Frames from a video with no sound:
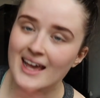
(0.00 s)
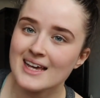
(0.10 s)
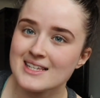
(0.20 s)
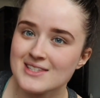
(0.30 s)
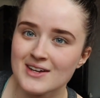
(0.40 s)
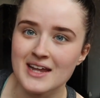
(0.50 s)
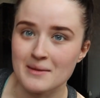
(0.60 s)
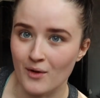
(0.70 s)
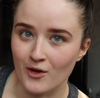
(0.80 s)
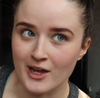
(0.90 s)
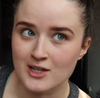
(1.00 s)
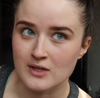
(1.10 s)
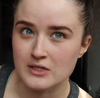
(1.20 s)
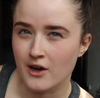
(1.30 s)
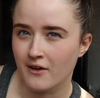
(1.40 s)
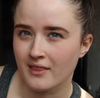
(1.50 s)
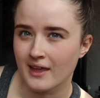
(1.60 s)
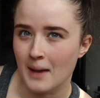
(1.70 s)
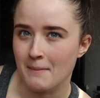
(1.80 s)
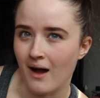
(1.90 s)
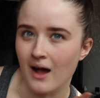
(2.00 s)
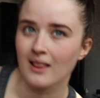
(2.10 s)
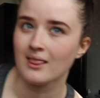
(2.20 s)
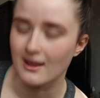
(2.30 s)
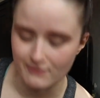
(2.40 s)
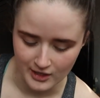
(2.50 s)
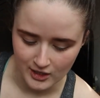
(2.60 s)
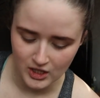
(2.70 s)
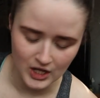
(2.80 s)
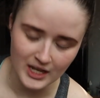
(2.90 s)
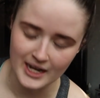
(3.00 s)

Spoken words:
It's Sunday morning, so it's currently about 11 o'clock